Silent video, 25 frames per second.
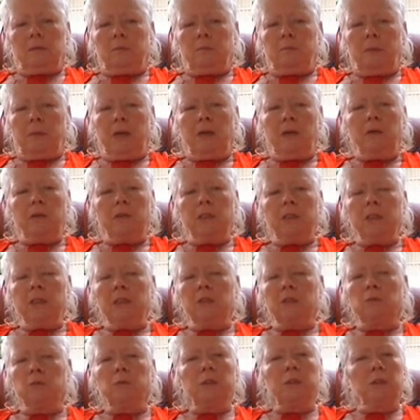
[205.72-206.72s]
Parenting
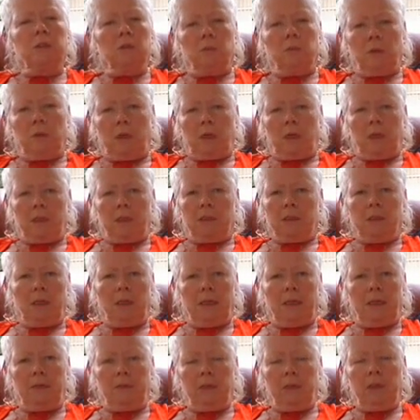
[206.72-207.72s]
is ritualised
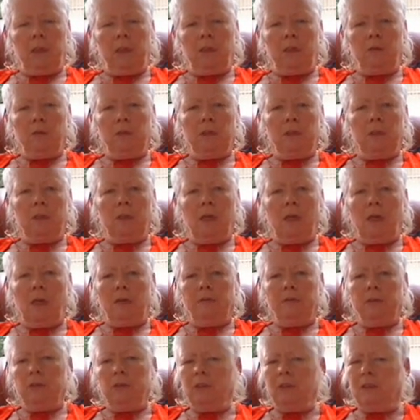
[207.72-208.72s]
like everything else in
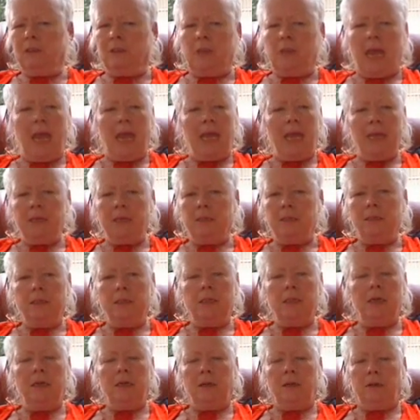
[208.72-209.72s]
life and just handed
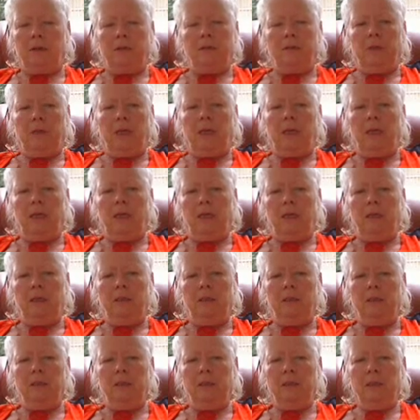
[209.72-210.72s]
down,
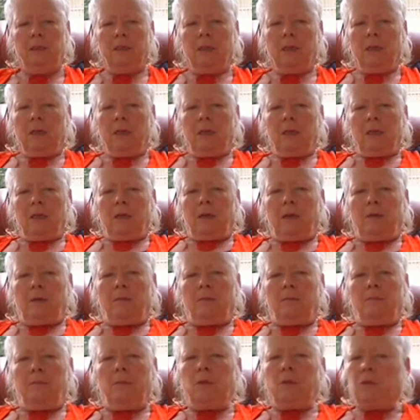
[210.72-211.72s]
and
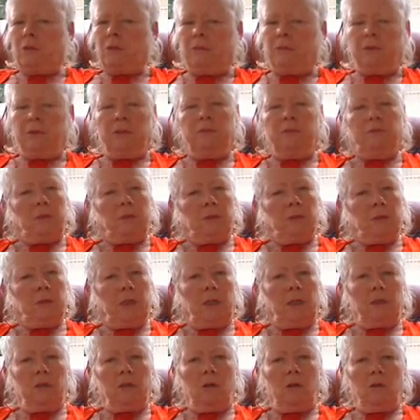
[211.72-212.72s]
most of it's very
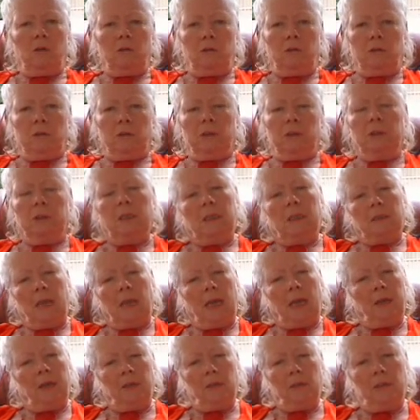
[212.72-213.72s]
unconscious. And
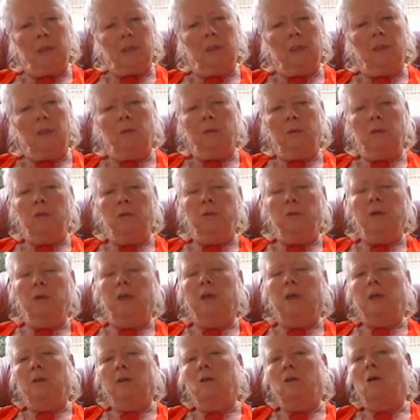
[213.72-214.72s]
how do you tell when you're in
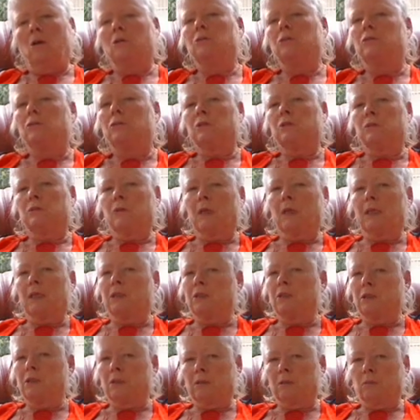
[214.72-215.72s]
an unconscious
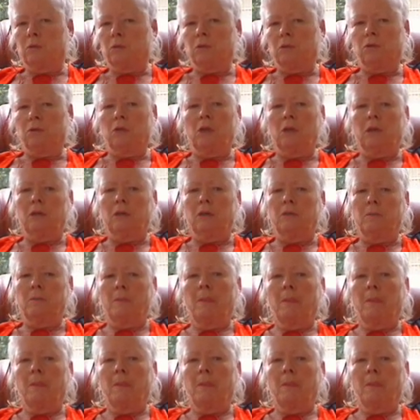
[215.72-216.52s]
relationship with your child?